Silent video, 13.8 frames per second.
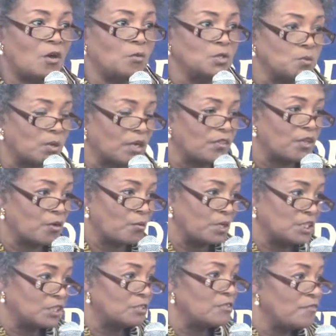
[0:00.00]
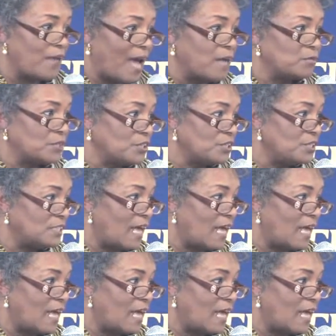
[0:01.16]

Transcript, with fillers: was one of the original founders,